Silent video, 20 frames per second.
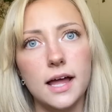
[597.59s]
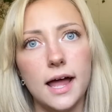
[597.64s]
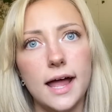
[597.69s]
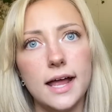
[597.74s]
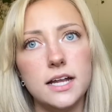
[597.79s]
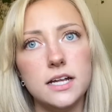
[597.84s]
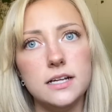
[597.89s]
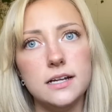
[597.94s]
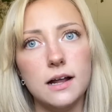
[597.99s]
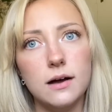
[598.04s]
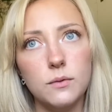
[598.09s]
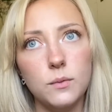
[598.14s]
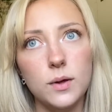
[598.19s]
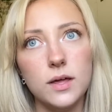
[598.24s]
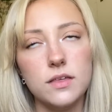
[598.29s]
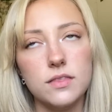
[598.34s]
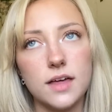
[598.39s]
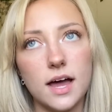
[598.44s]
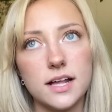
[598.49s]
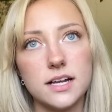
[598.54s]
And
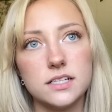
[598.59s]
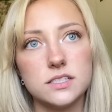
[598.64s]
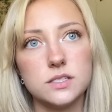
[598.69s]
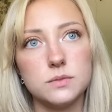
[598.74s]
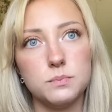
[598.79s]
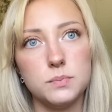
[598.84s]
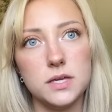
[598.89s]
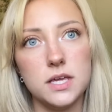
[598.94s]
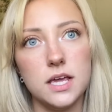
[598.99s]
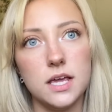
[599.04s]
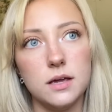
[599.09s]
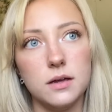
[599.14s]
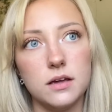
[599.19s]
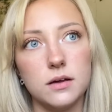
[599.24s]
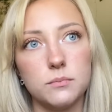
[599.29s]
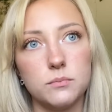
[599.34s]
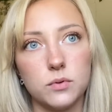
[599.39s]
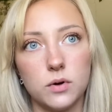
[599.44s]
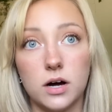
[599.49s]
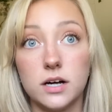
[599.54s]
knowing that it's being
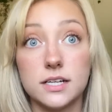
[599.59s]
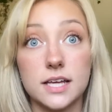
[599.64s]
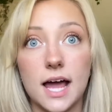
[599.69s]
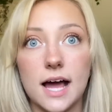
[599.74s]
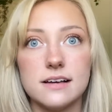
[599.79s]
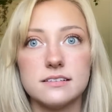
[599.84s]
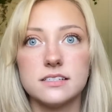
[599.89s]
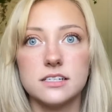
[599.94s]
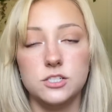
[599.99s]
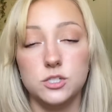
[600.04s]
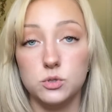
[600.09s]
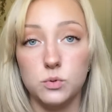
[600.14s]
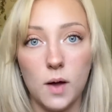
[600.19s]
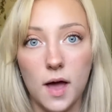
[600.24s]
broadcasted to